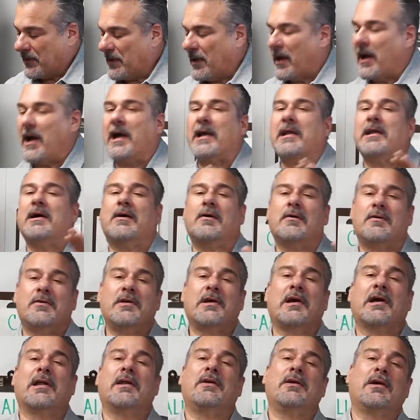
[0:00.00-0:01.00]
I know
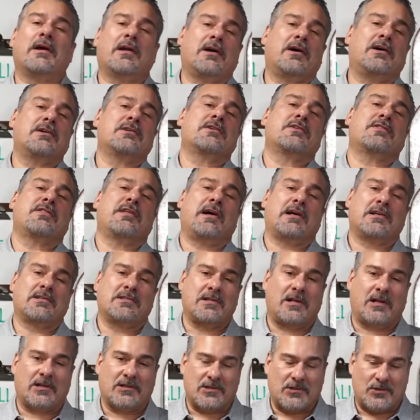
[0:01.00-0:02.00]
you got you got a hundred thousand
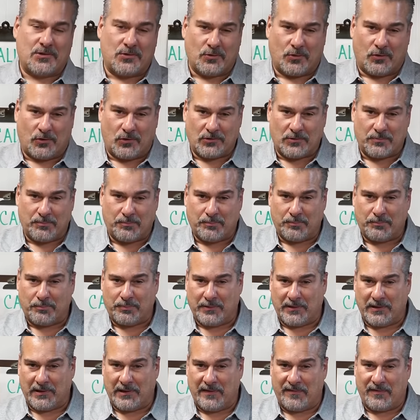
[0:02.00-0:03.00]
dollars in tools,
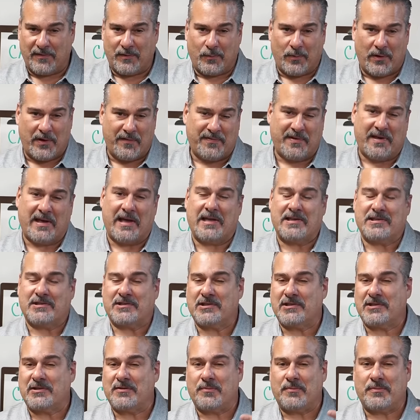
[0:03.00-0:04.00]
but if your wife asks
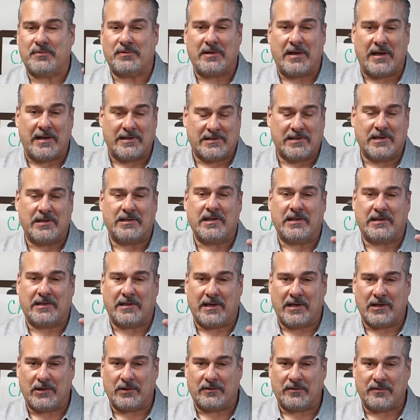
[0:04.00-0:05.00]
you, ask you to take the
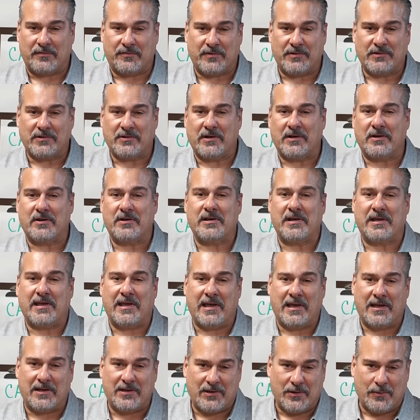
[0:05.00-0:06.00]
handle to the refrigerator, you
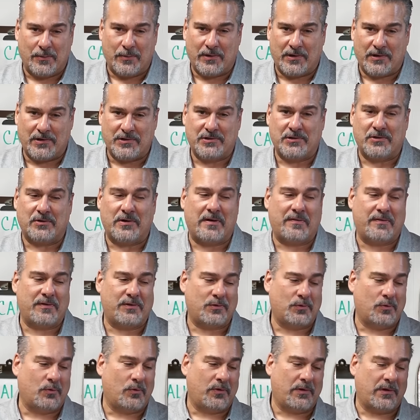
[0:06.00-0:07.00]
can't do it because you don't have the
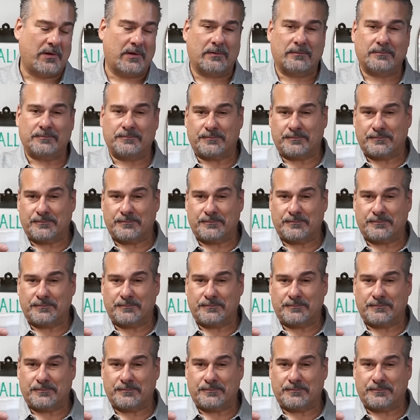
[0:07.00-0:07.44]
tool there.